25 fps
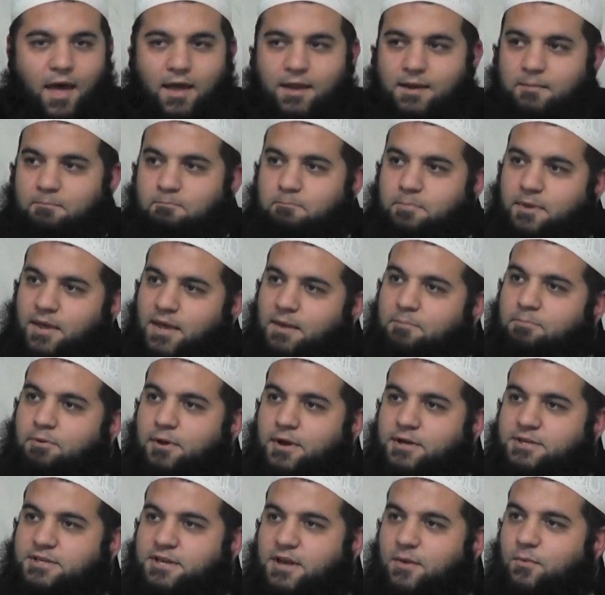And beer
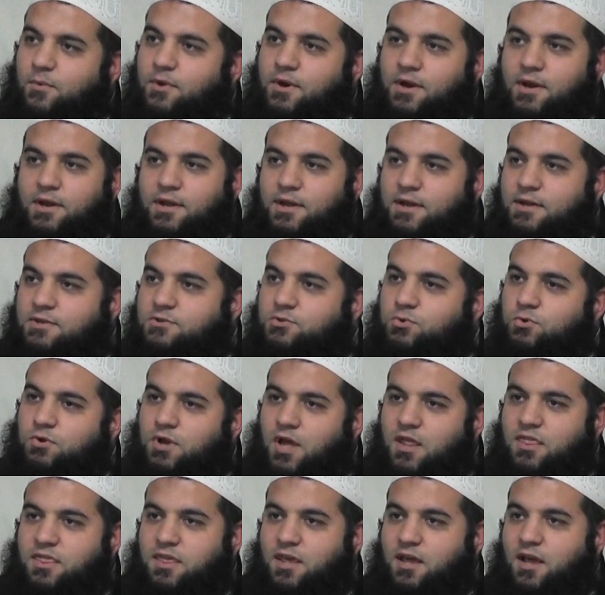pressure will lead to
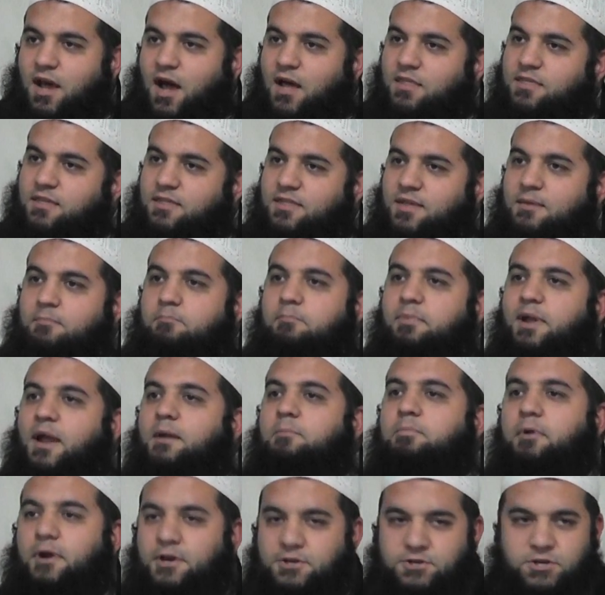nothing other than
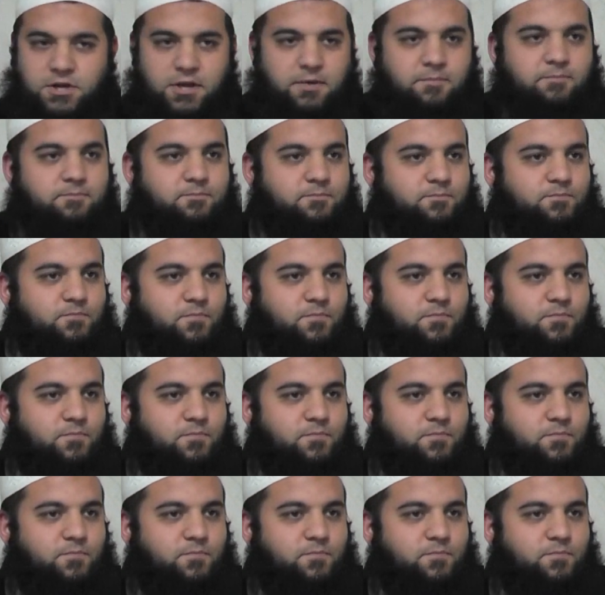blood pressure.